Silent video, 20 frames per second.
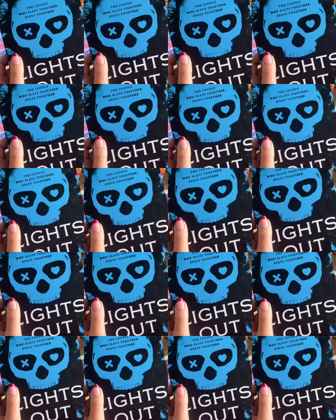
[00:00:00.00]
the biggest
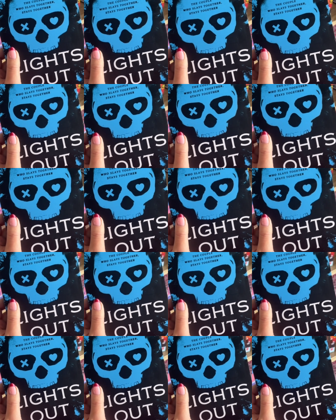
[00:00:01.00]
cinnamon roll,
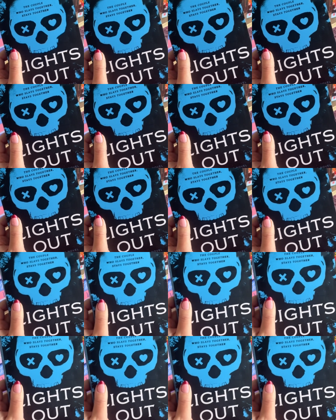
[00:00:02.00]
golden retriever,